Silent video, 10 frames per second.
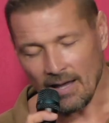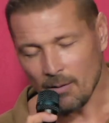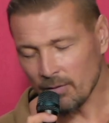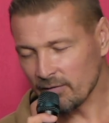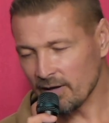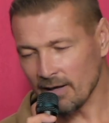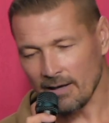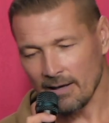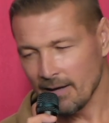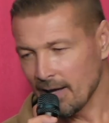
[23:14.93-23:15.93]
i was
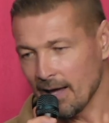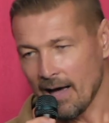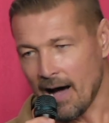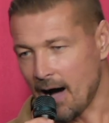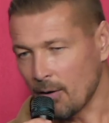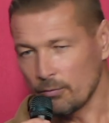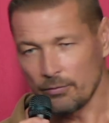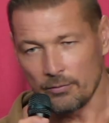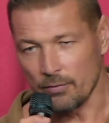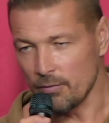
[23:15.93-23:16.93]
like how
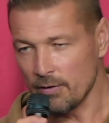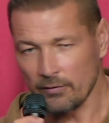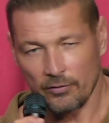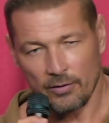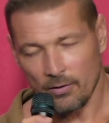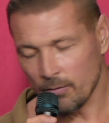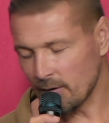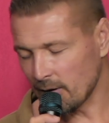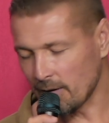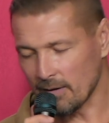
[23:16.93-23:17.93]
to do this you know
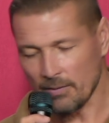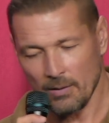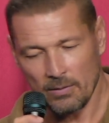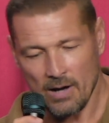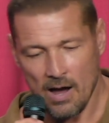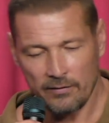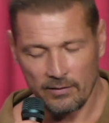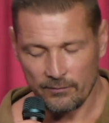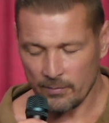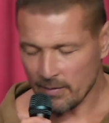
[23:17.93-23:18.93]
like eh, they were
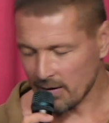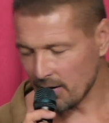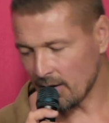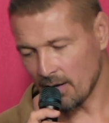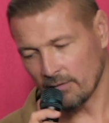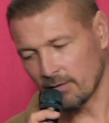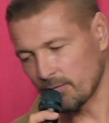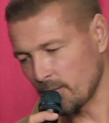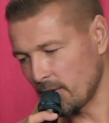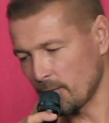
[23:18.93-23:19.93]
asking for money not asking
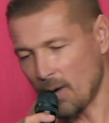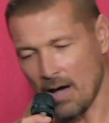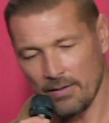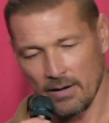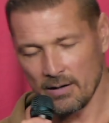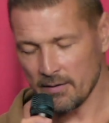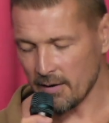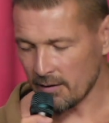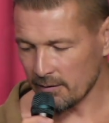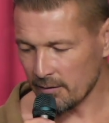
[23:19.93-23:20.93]
for money why they are
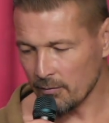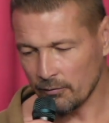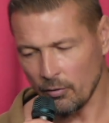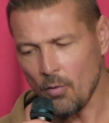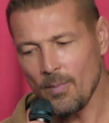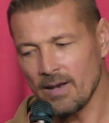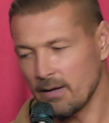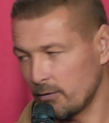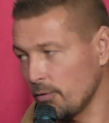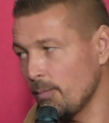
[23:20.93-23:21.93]
there you know so
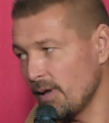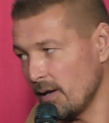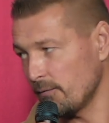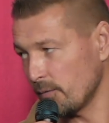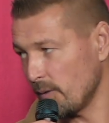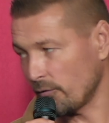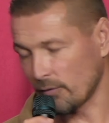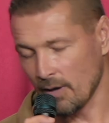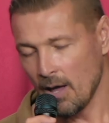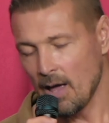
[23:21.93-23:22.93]
many too many
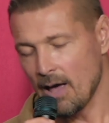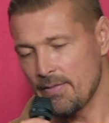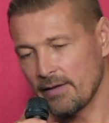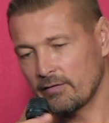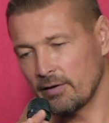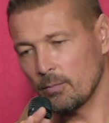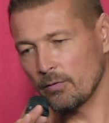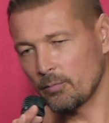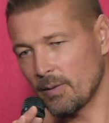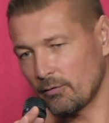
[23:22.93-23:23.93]
information and that scene
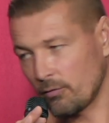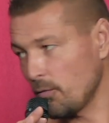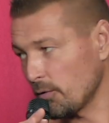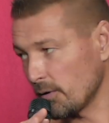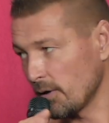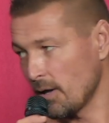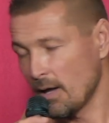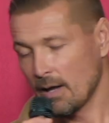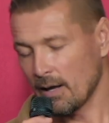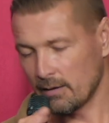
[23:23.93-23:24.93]
was much longer
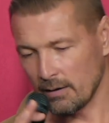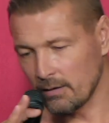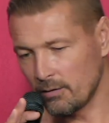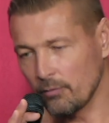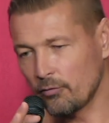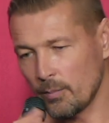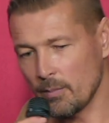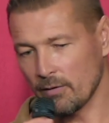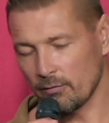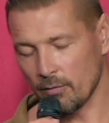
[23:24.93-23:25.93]
it, it used to
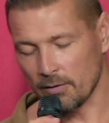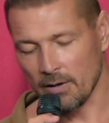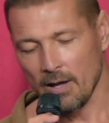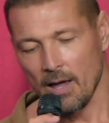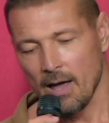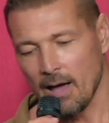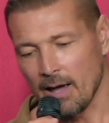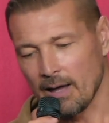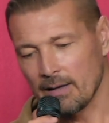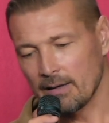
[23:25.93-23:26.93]
be much longer
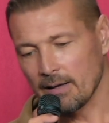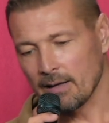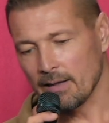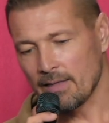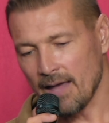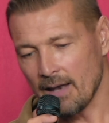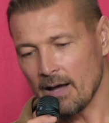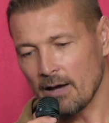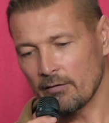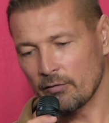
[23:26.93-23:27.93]
and
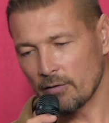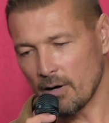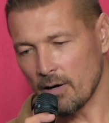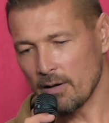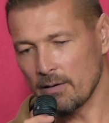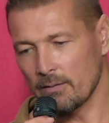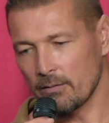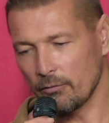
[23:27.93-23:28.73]
then i started